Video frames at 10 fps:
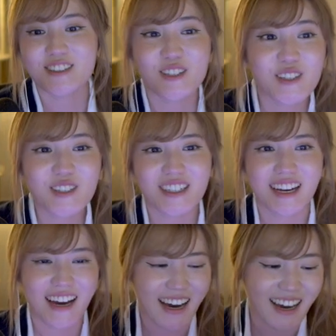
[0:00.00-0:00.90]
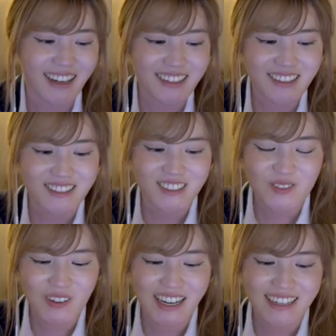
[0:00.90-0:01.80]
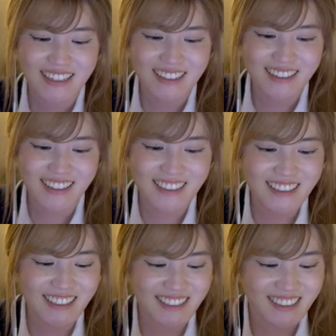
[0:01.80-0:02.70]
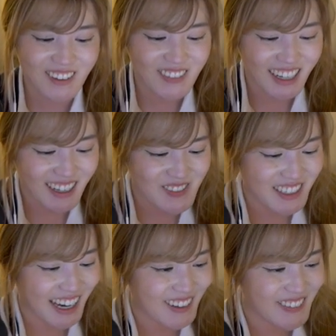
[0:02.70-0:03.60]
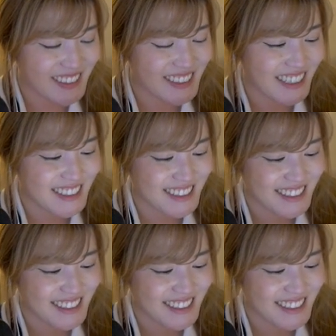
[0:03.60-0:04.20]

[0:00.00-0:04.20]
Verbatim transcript: Dude, I spend literally sometimes I will just